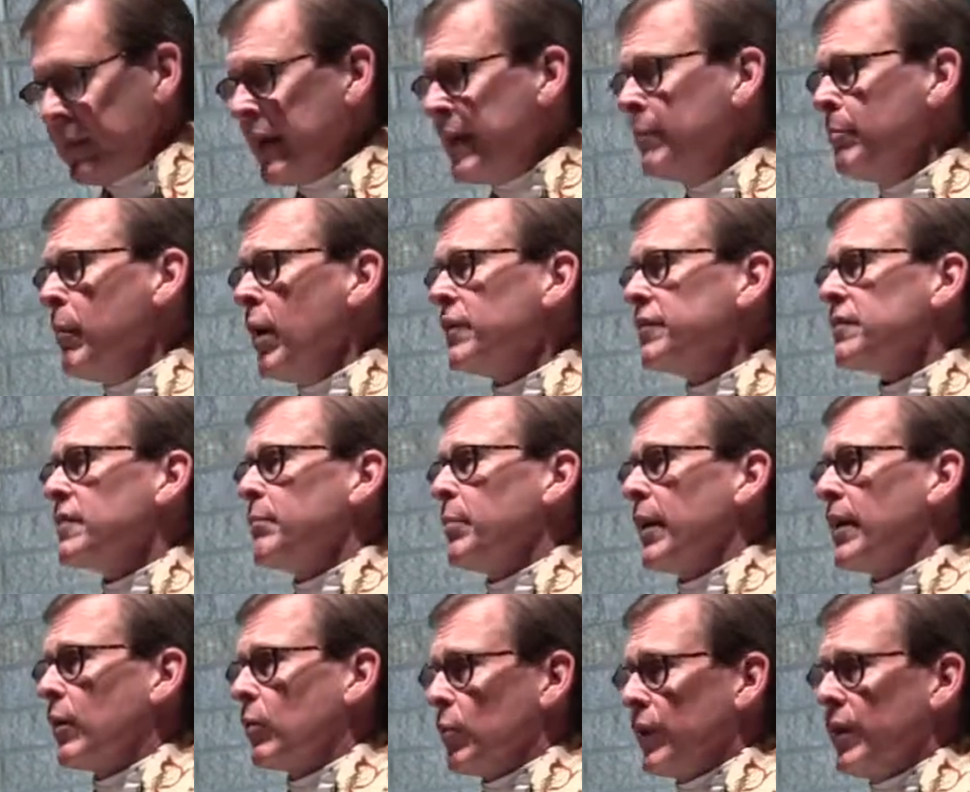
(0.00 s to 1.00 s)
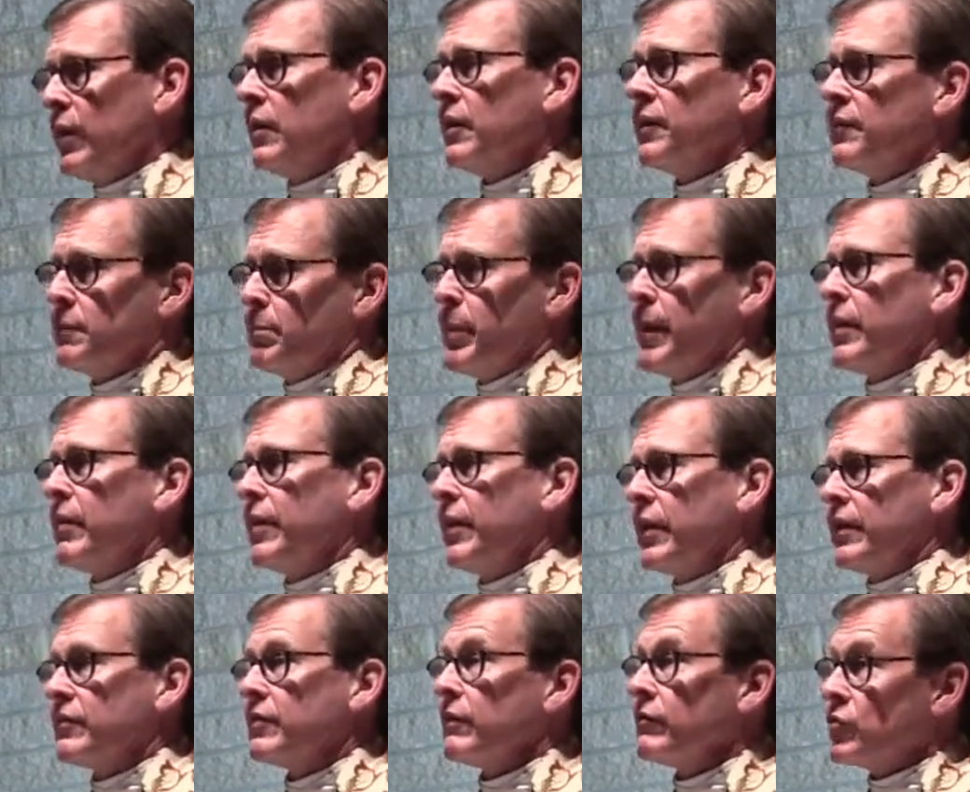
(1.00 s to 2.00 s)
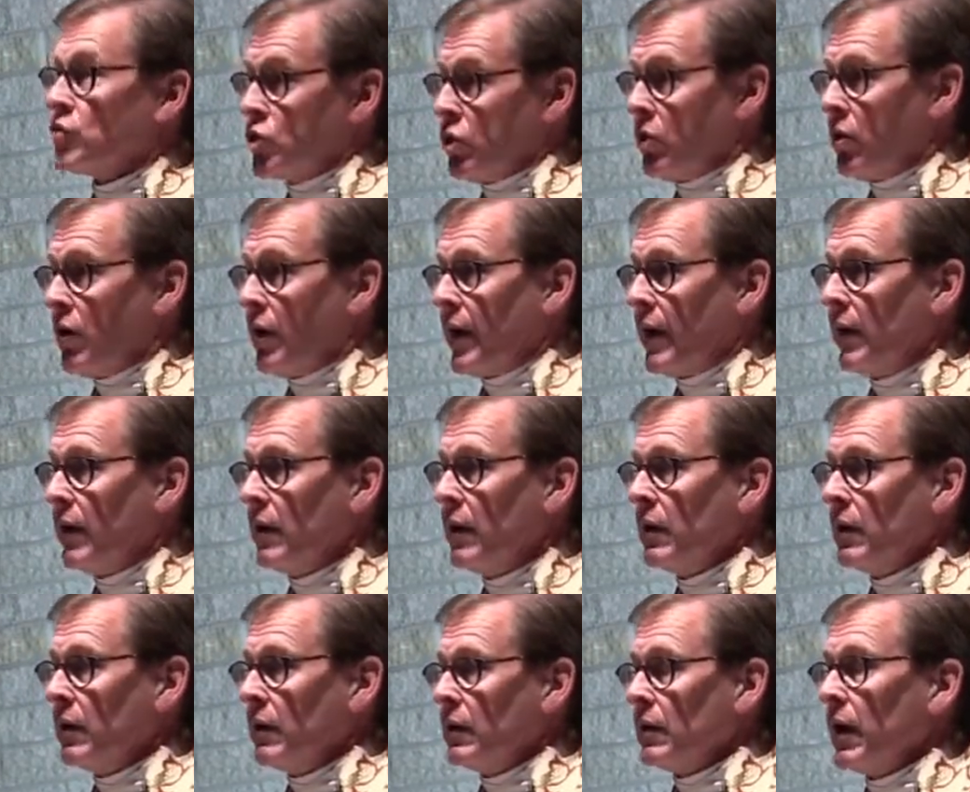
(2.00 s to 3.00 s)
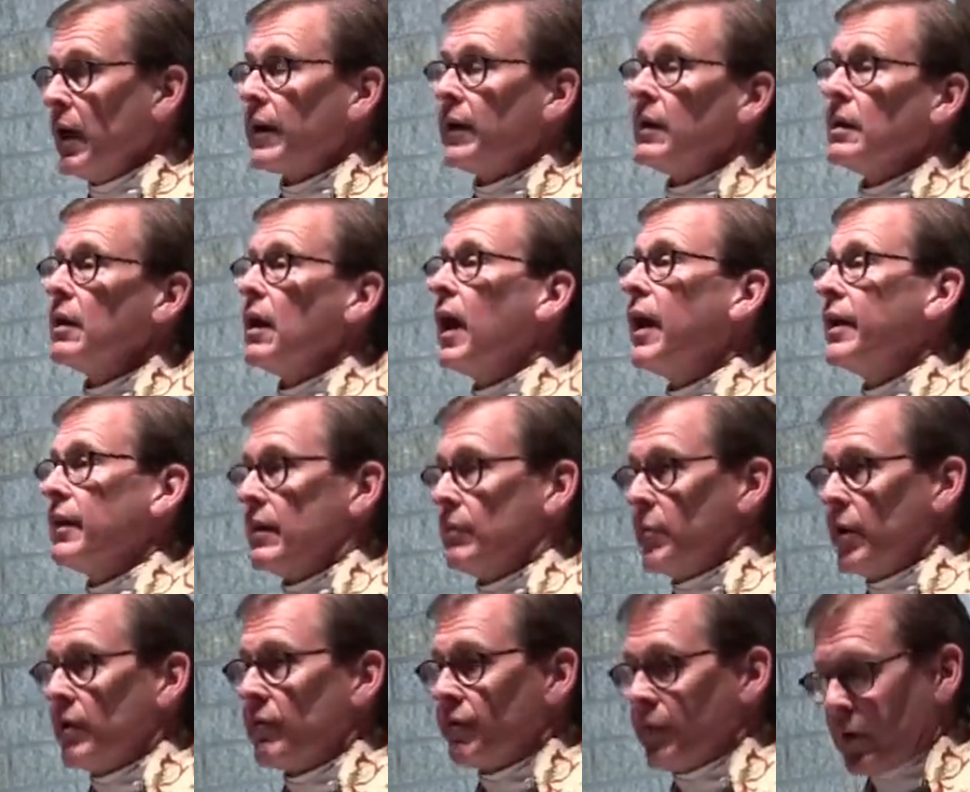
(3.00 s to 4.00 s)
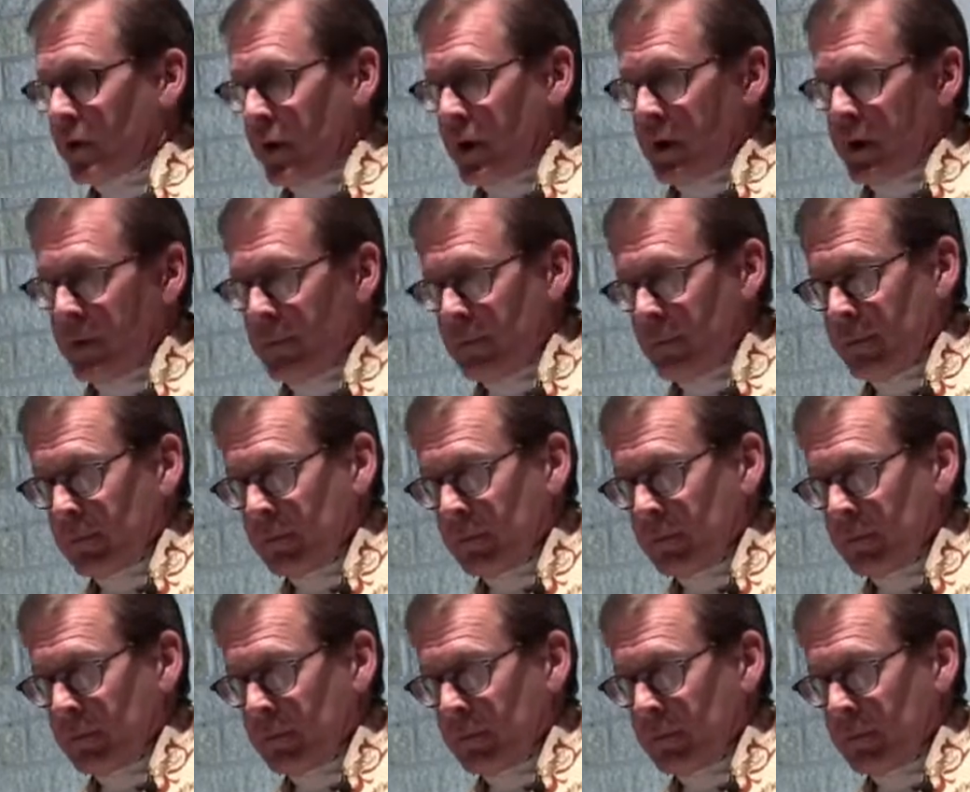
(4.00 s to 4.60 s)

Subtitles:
It must have been a real experience of joy and enlightenment for him.